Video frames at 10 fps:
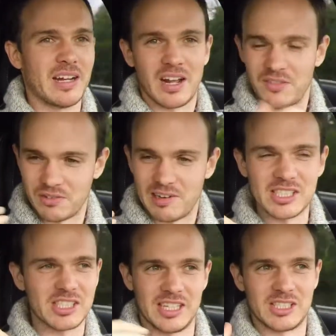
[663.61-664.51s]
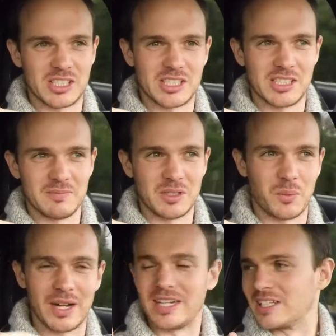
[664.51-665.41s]
like for us, it's you're
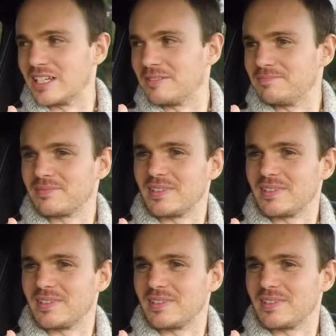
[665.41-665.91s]
willing to